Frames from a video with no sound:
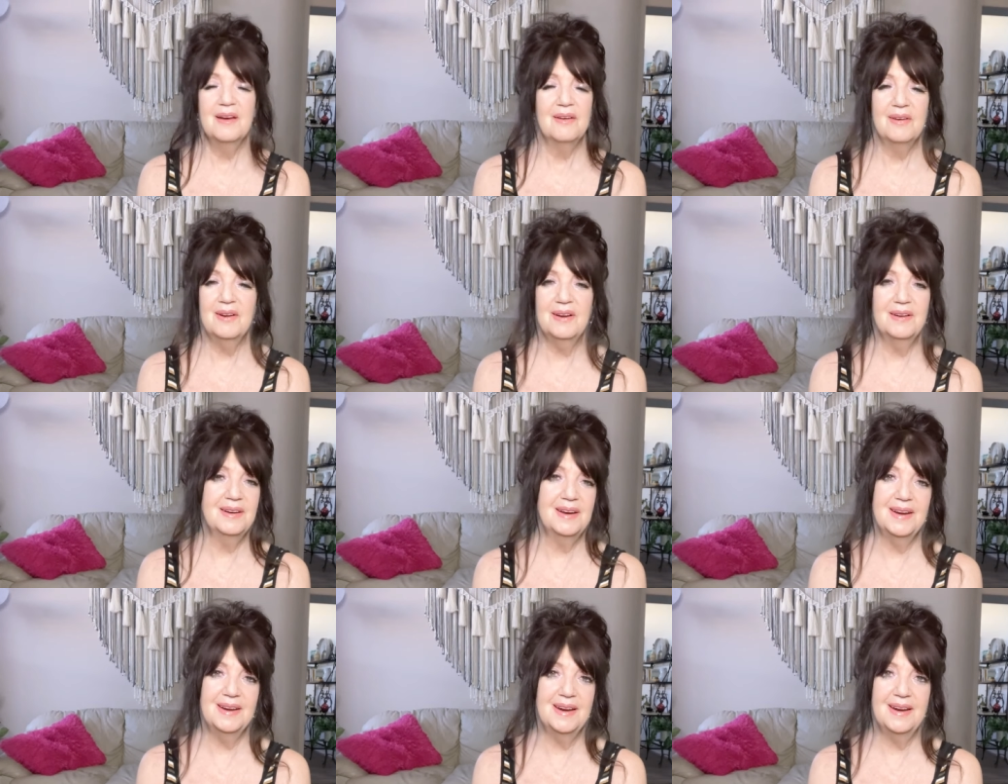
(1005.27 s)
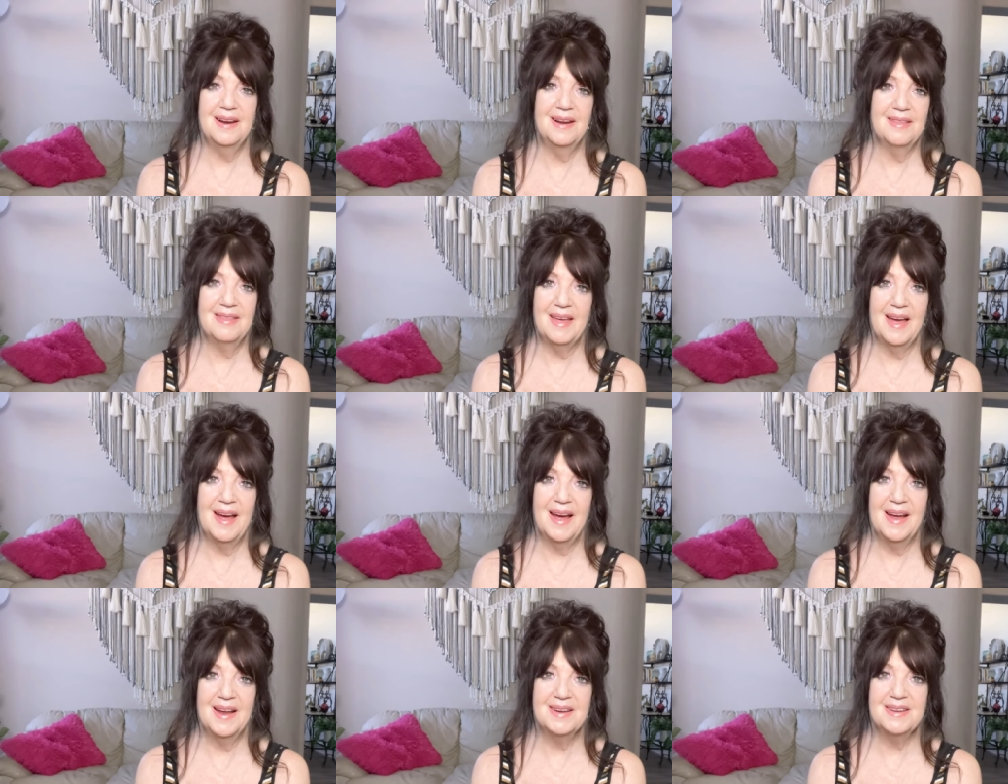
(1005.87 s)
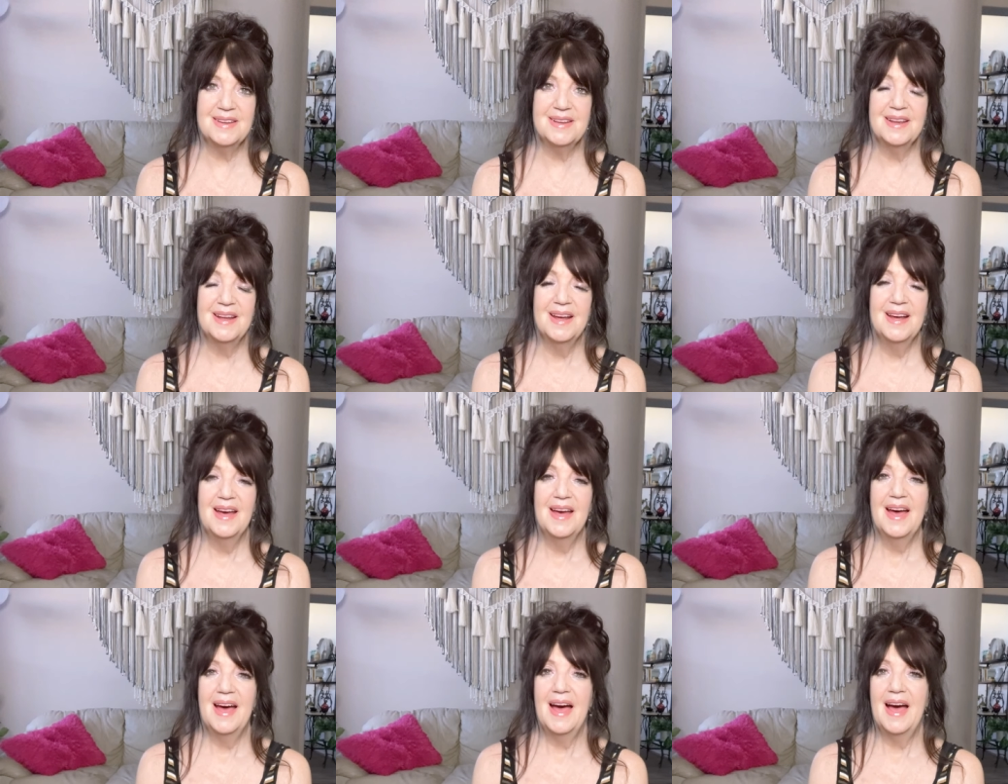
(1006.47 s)
We don't need any of that.
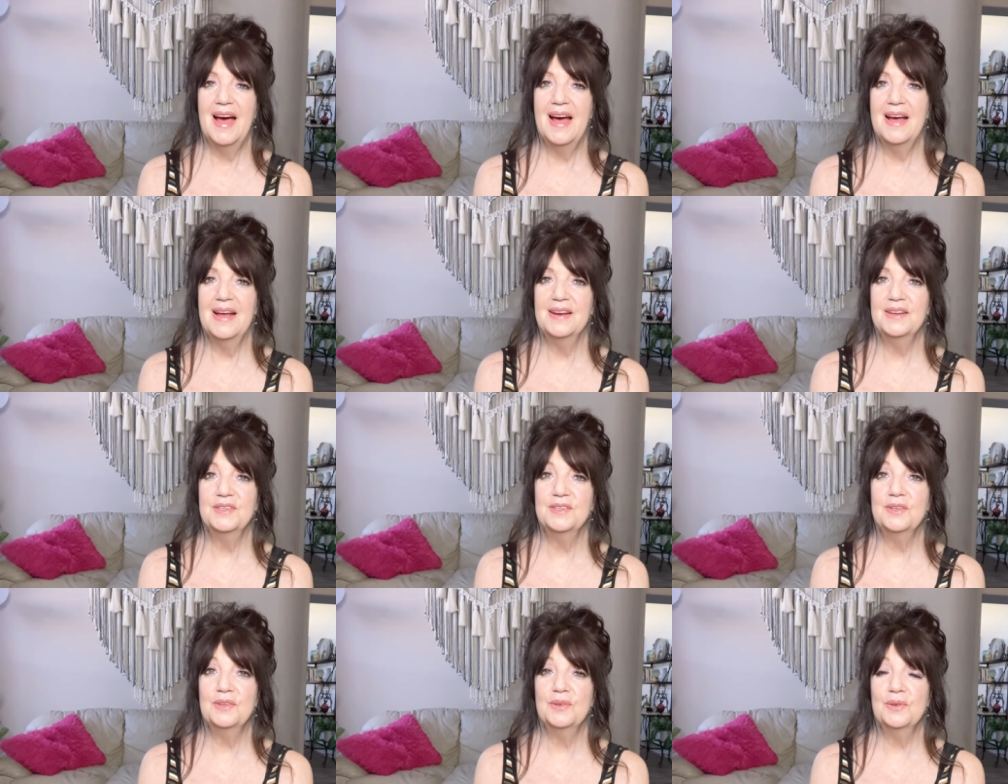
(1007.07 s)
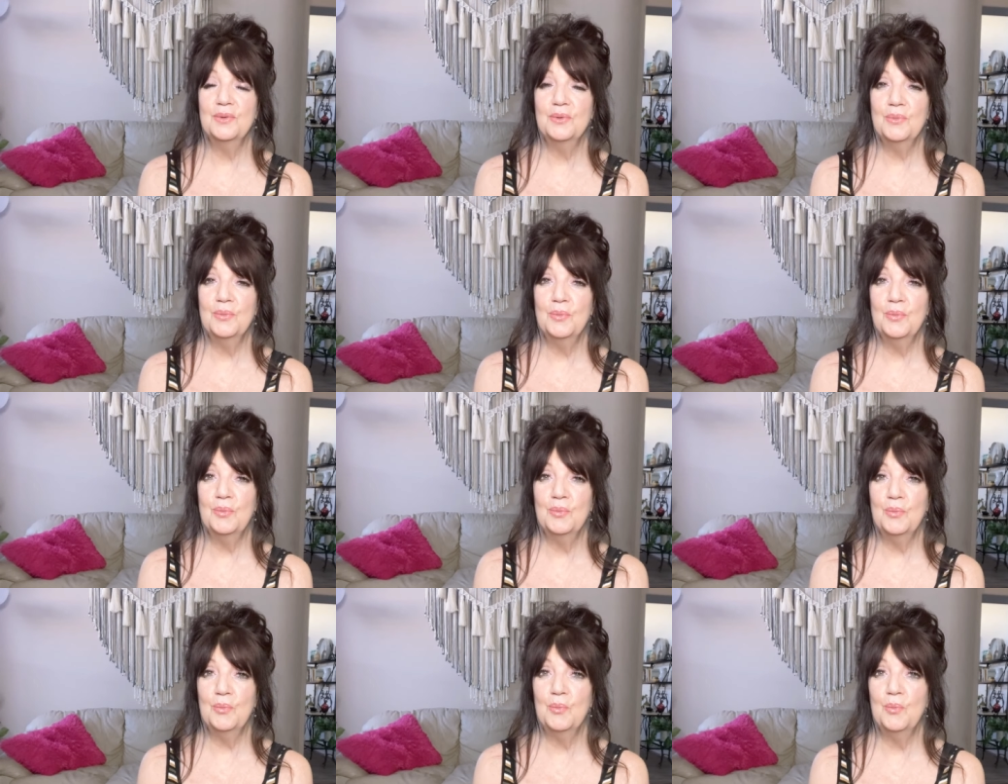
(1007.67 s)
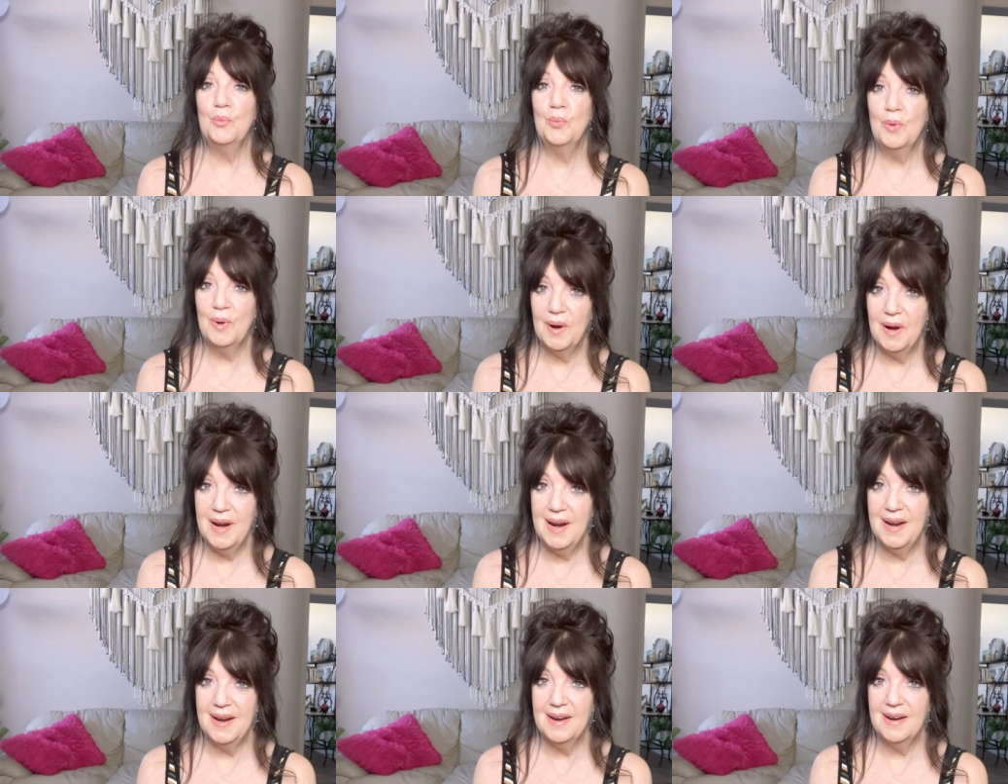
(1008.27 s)
And
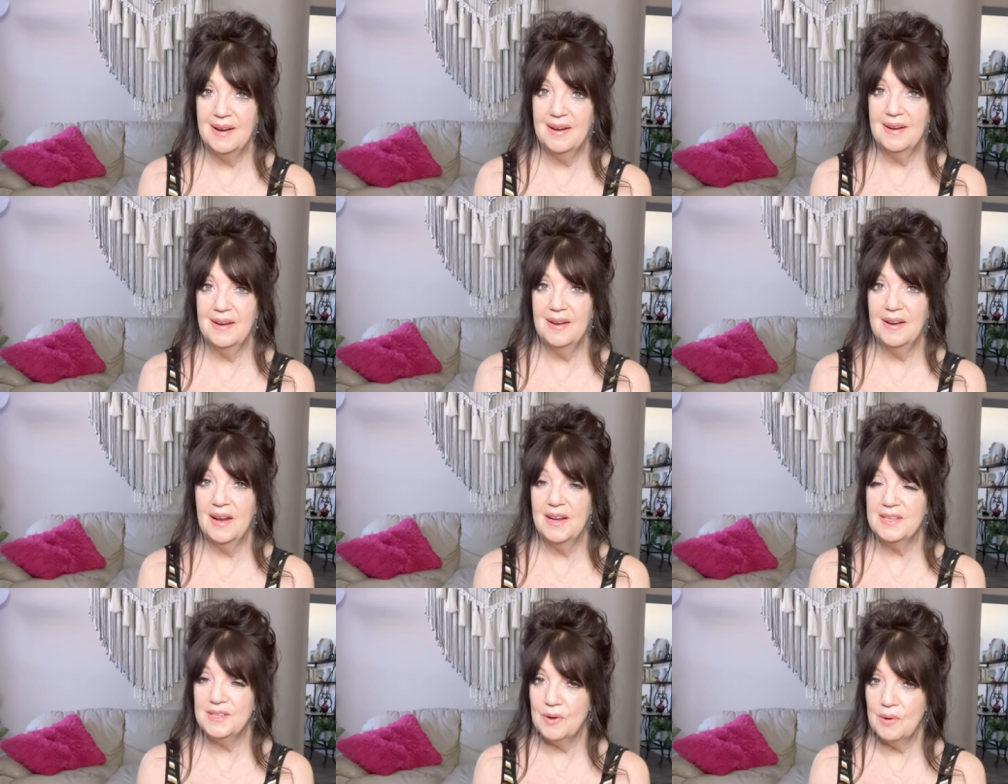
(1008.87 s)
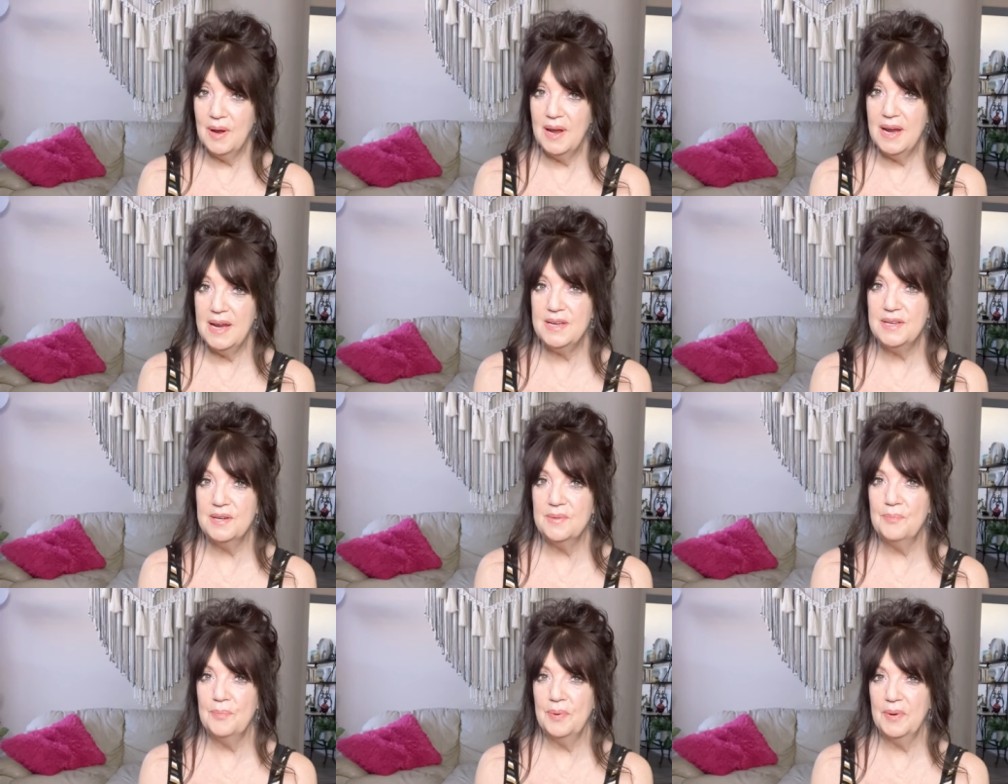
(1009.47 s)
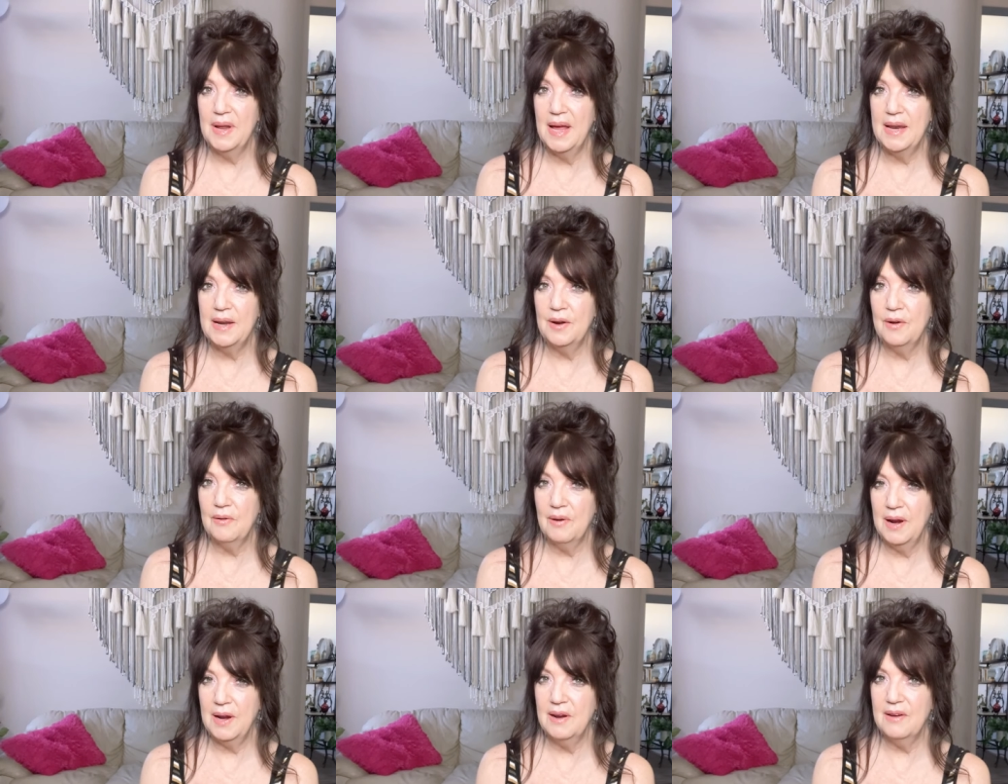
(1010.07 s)
worrying, it's okay to plan and
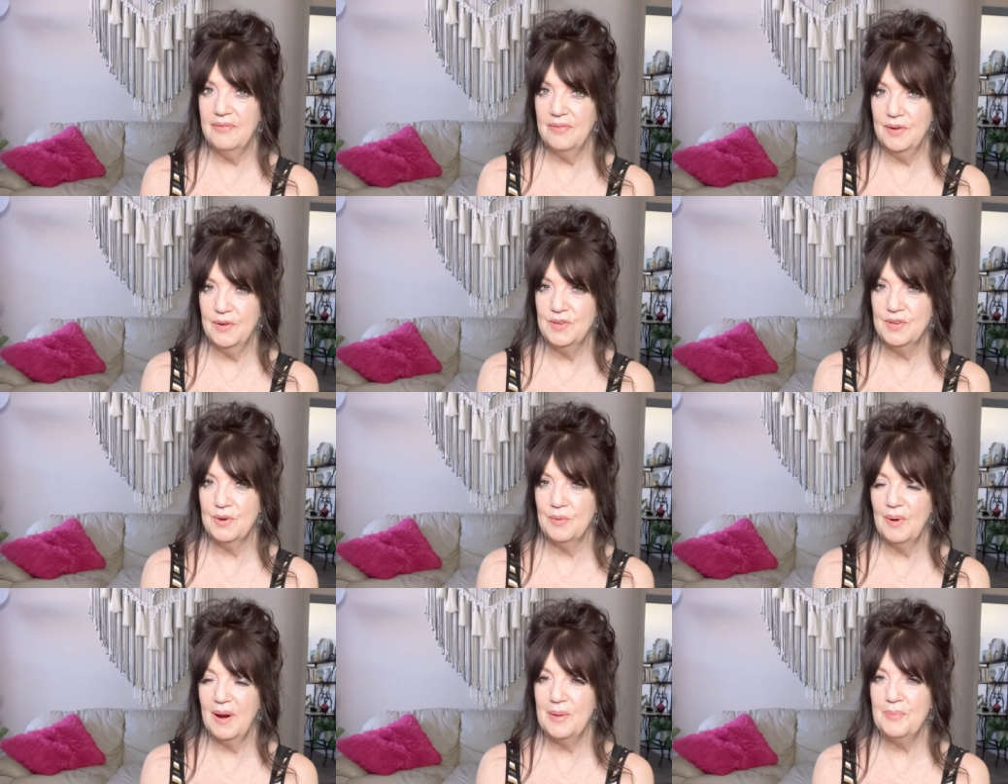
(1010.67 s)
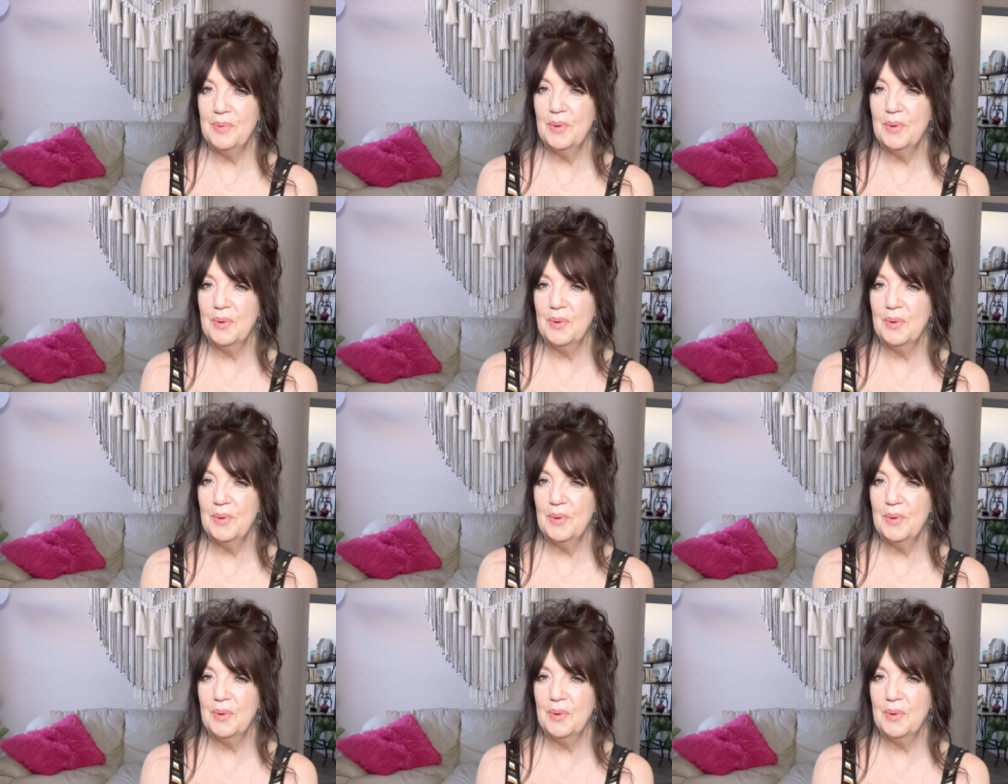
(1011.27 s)
create your future, right?